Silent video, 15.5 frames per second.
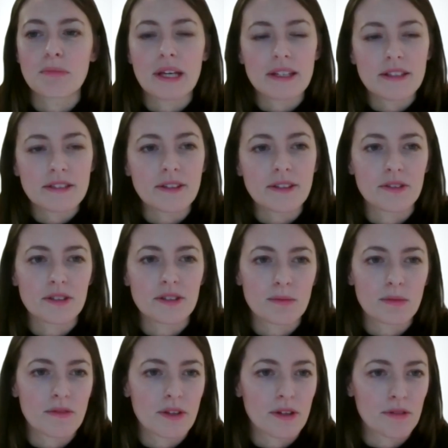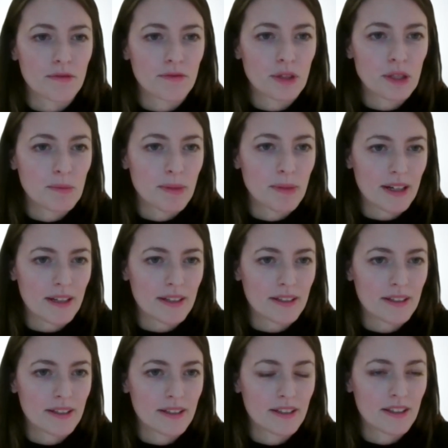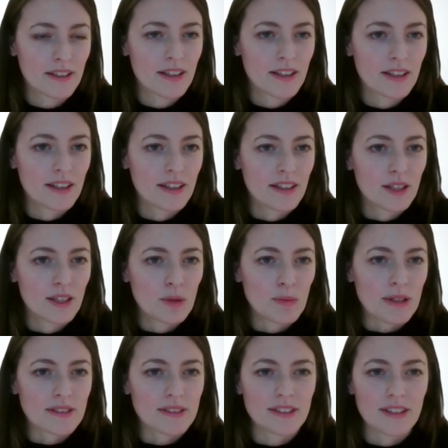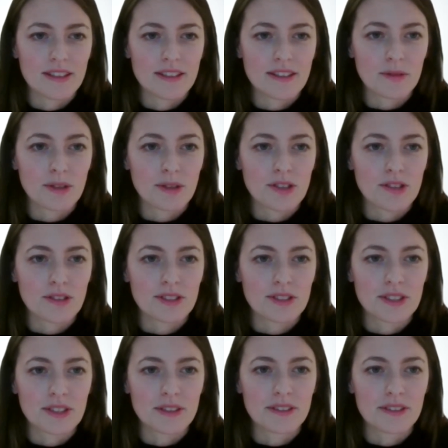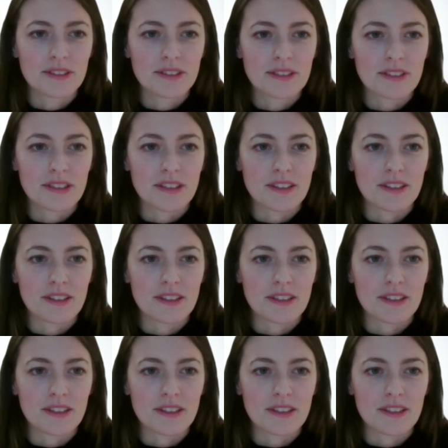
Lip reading: based on some of their feedback? Marcela, is that question clear? And